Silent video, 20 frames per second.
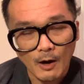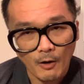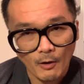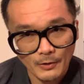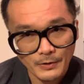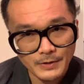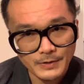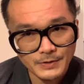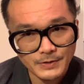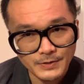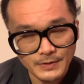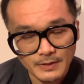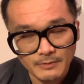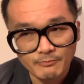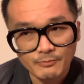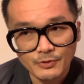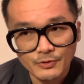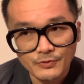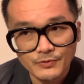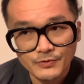artists
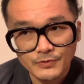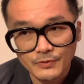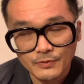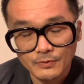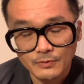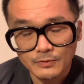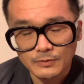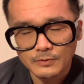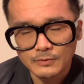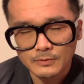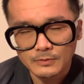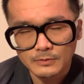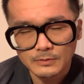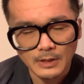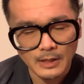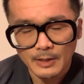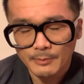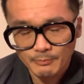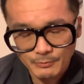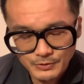and
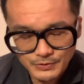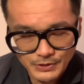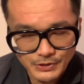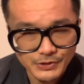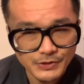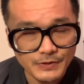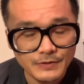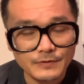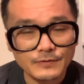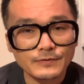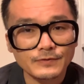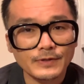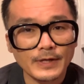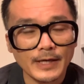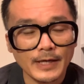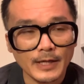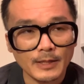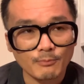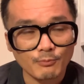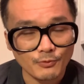musicians
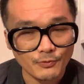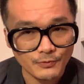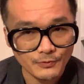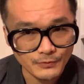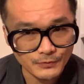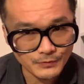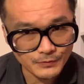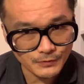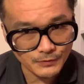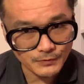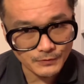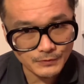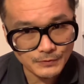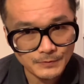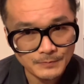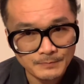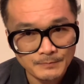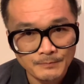and producers